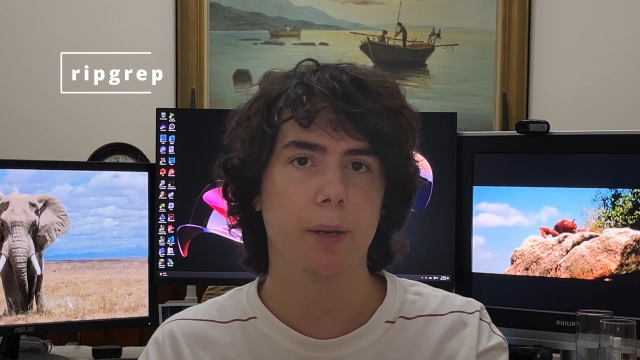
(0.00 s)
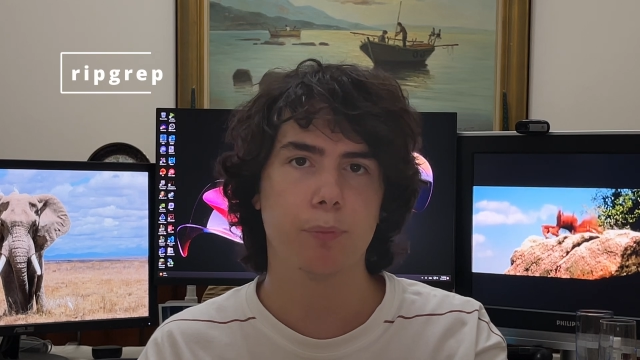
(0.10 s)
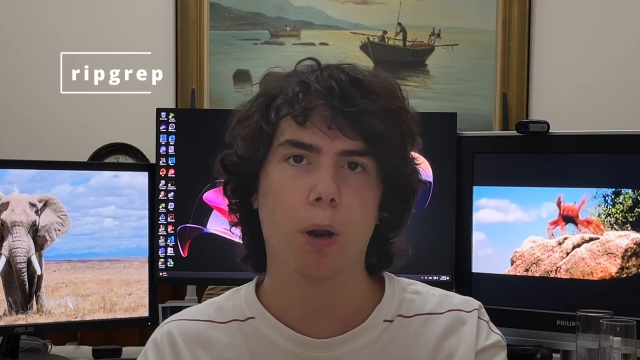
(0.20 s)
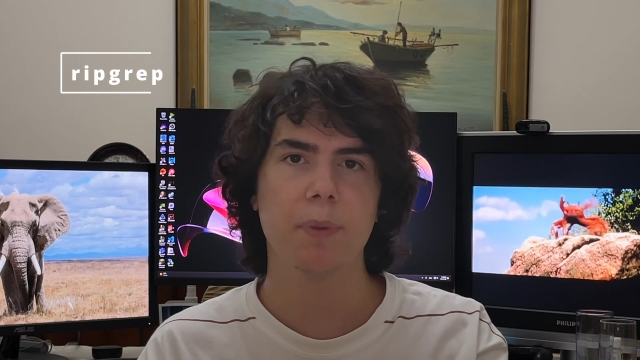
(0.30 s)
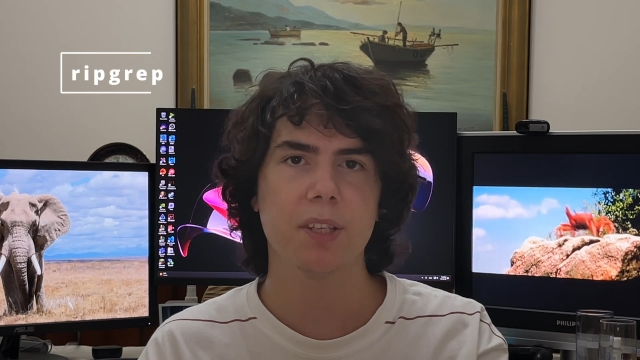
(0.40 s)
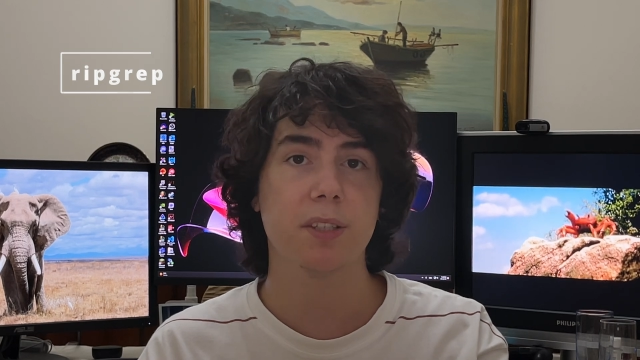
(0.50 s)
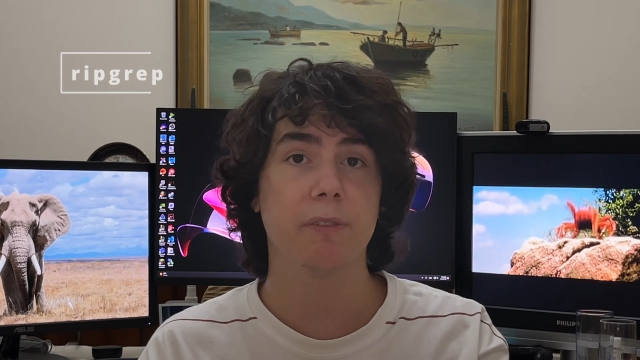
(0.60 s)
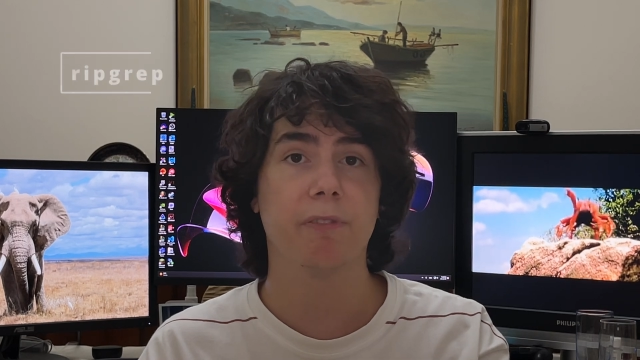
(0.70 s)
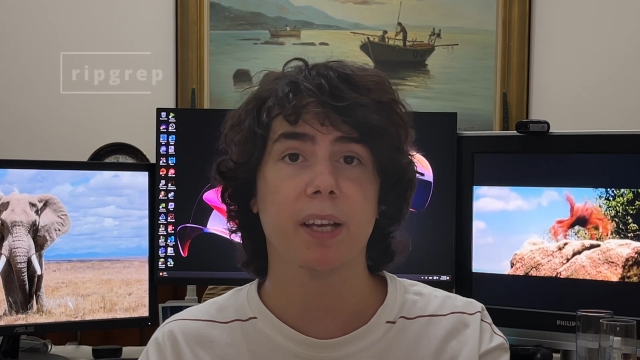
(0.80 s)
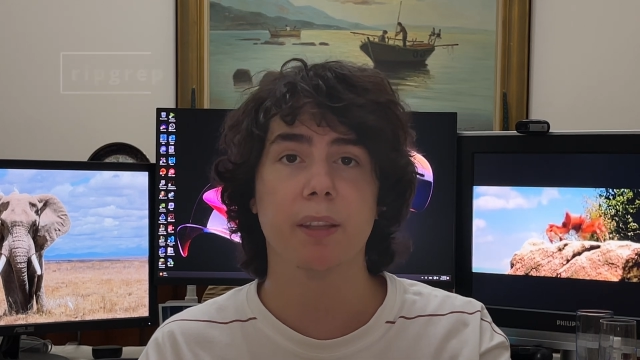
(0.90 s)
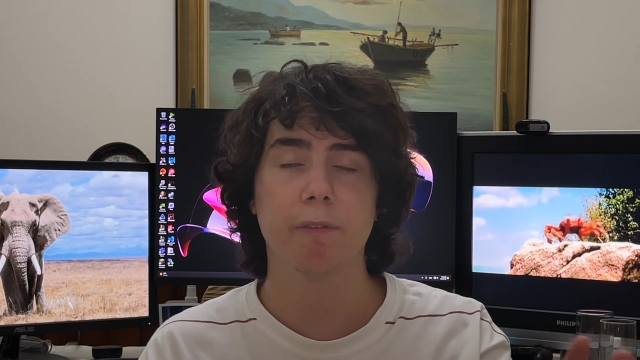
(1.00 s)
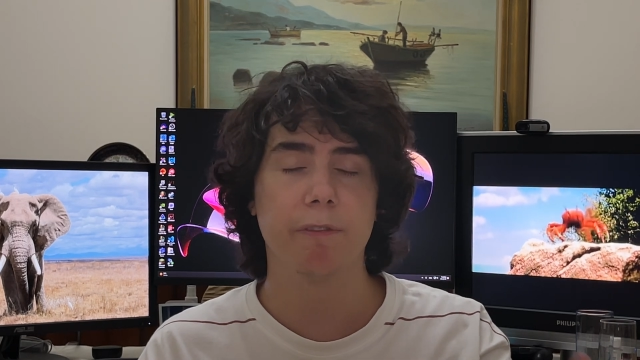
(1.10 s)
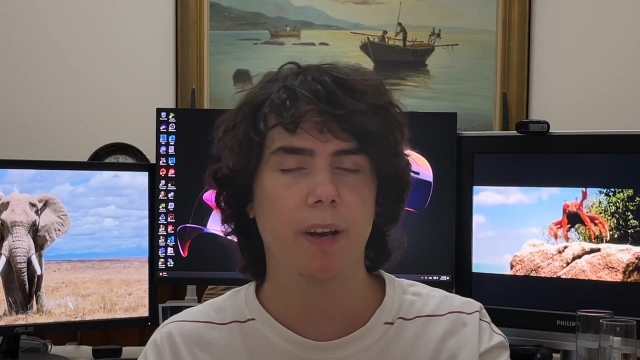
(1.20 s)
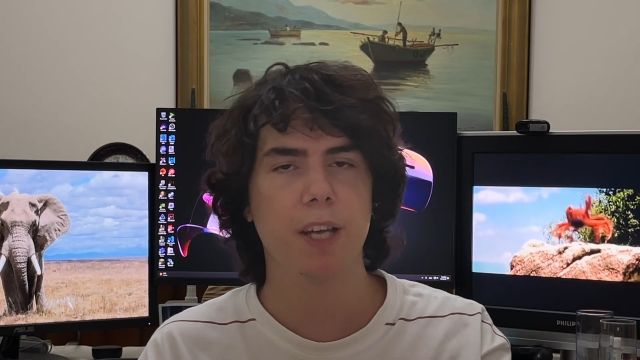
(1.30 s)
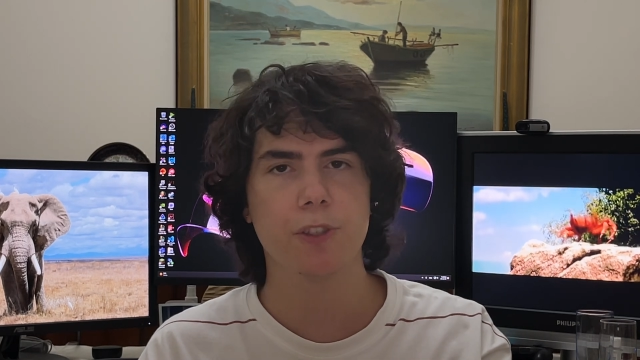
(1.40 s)
and promises to find them
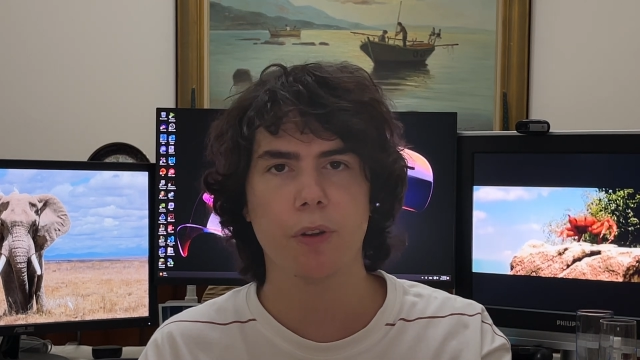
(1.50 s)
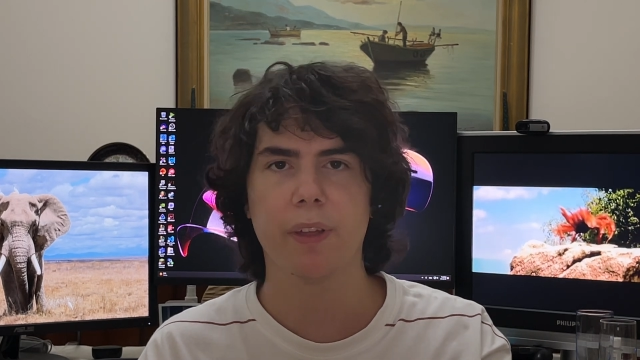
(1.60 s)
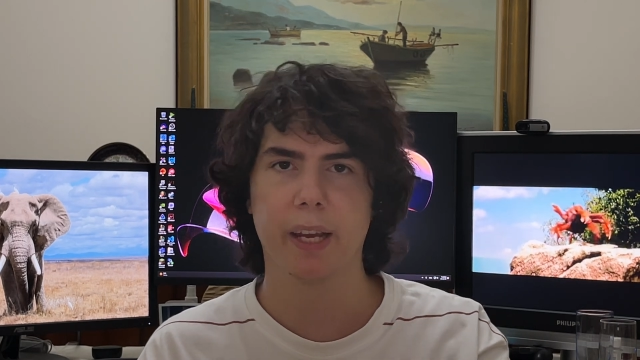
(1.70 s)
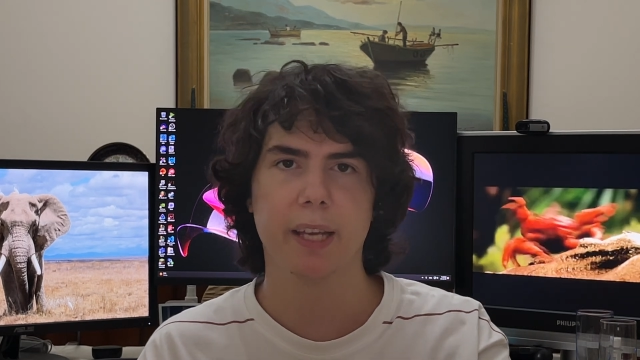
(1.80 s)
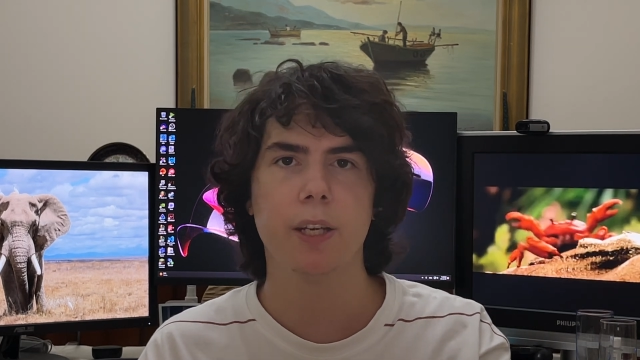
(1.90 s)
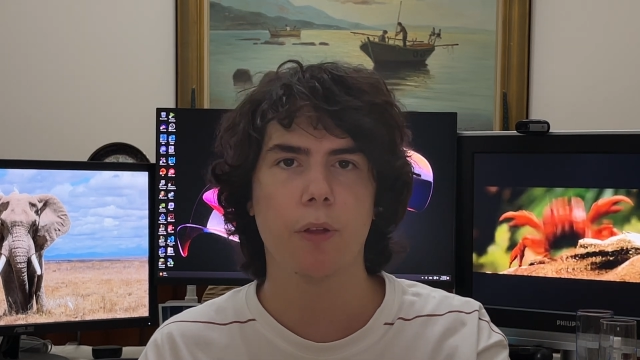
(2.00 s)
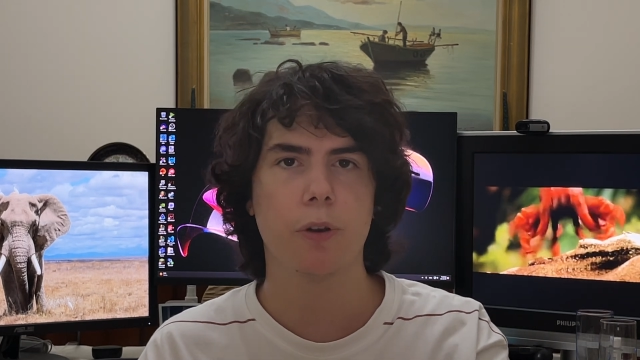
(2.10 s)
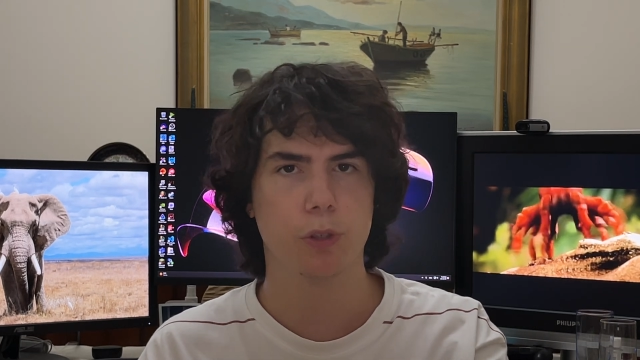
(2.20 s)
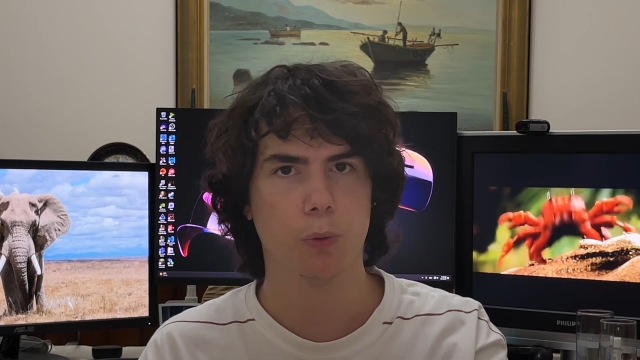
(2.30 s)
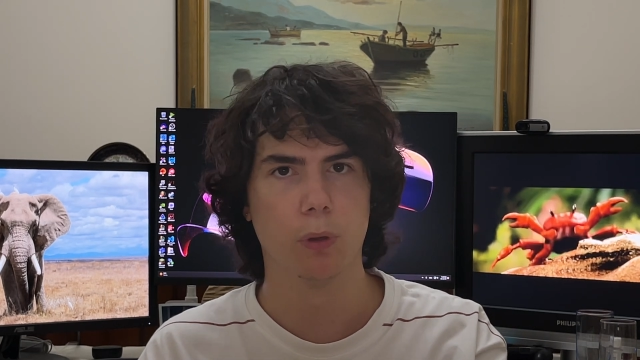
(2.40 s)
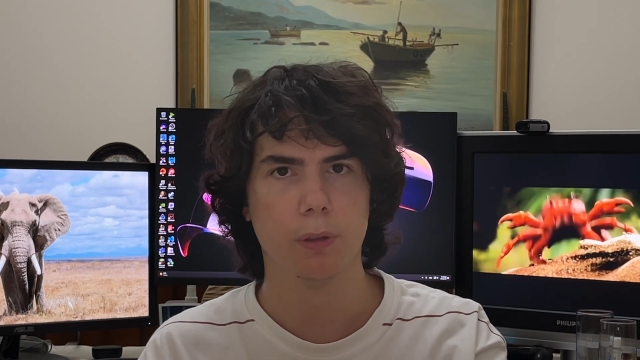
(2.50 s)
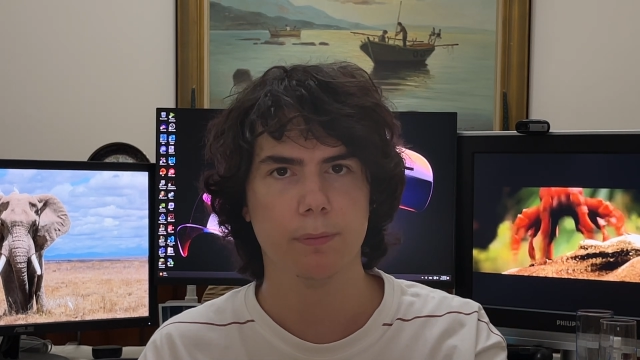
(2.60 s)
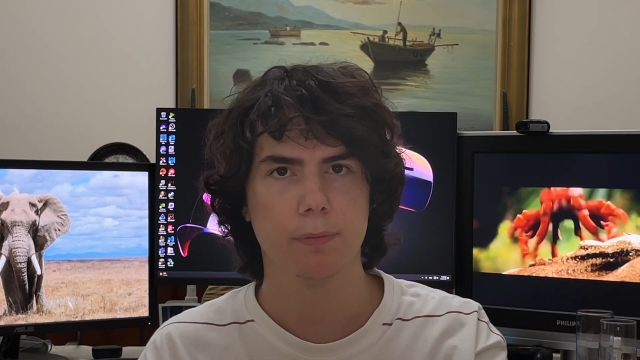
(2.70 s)
faster than any other tool.